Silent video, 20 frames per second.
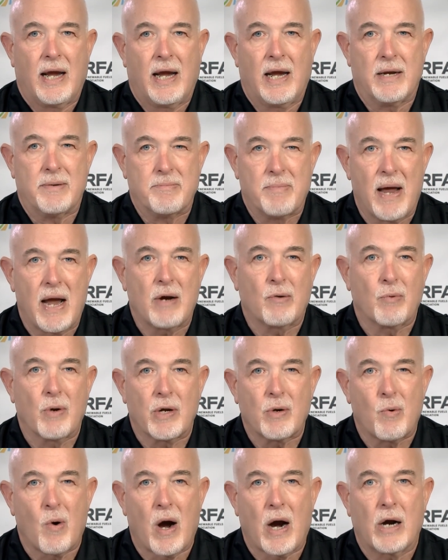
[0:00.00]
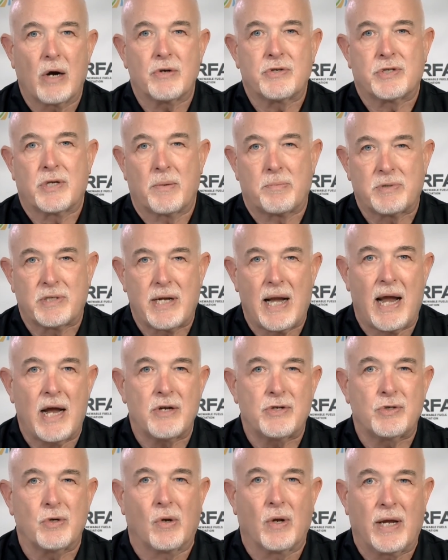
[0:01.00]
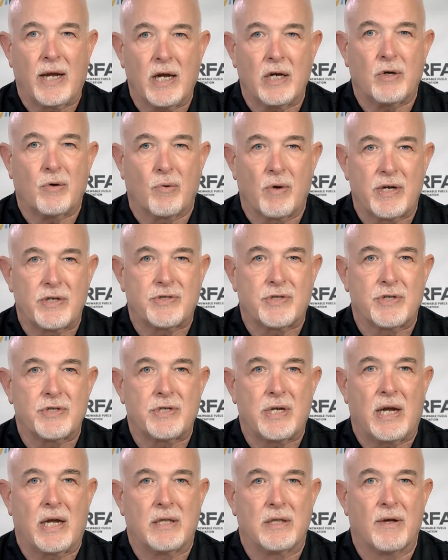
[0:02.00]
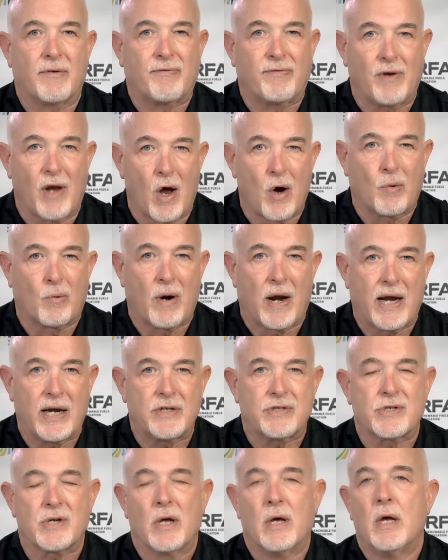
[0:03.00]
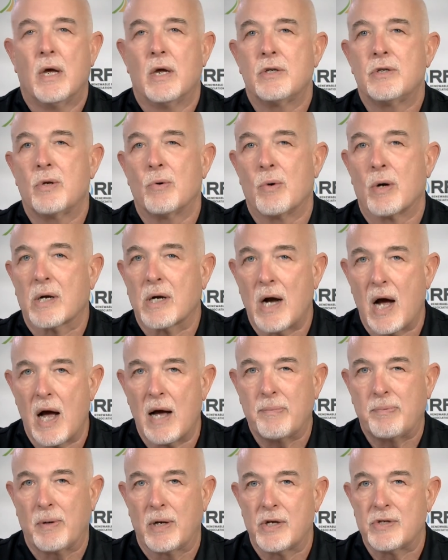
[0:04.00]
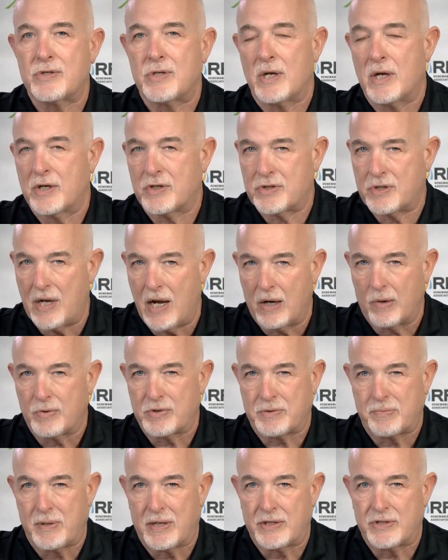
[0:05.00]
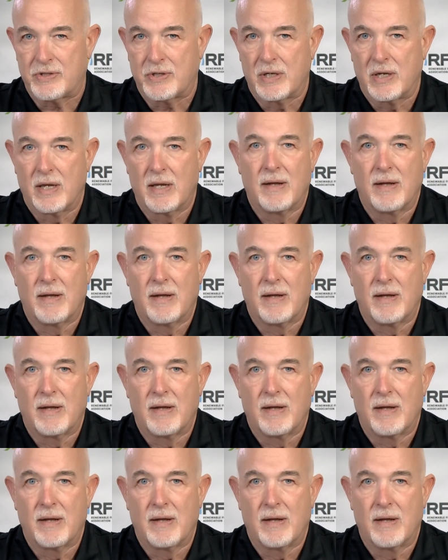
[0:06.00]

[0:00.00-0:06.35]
it may require substantial increases in the flow rates to accomplish extinguishments.